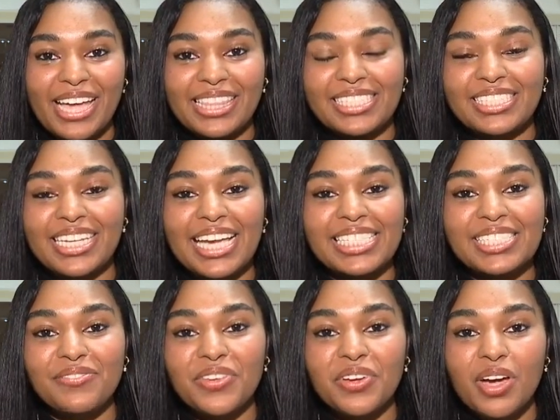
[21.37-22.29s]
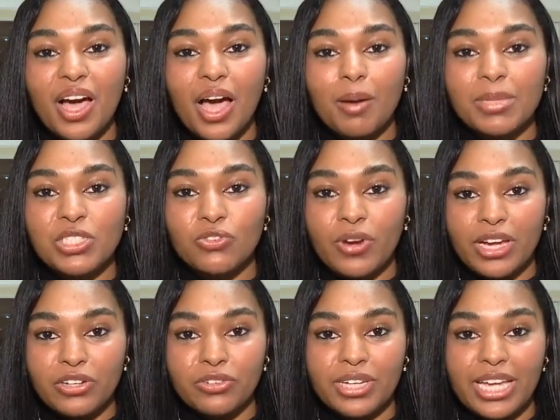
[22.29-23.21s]
at the Jacksonville Commons
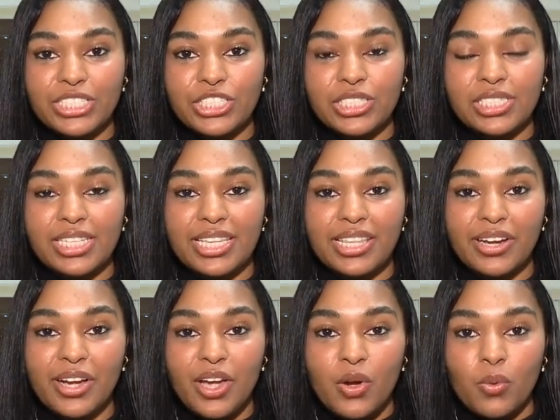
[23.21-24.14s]
Recreation Center